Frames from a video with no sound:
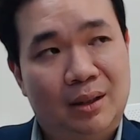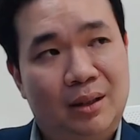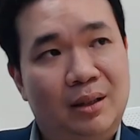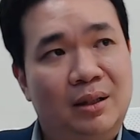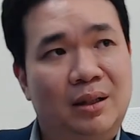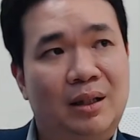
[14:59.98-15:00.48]

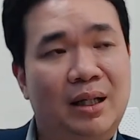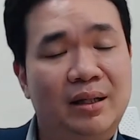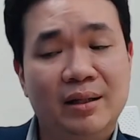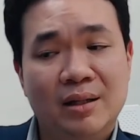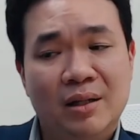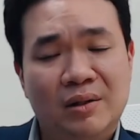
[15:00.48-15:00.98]
Uh, I
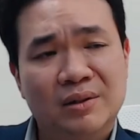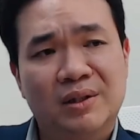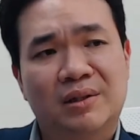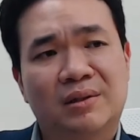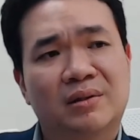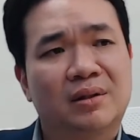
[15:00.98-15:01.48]
think
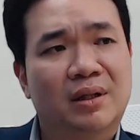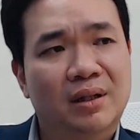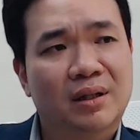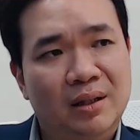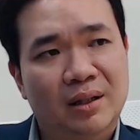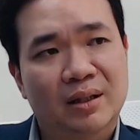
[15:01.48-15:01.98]
Hong Kong
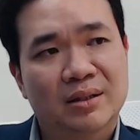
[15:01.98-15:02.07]
uh,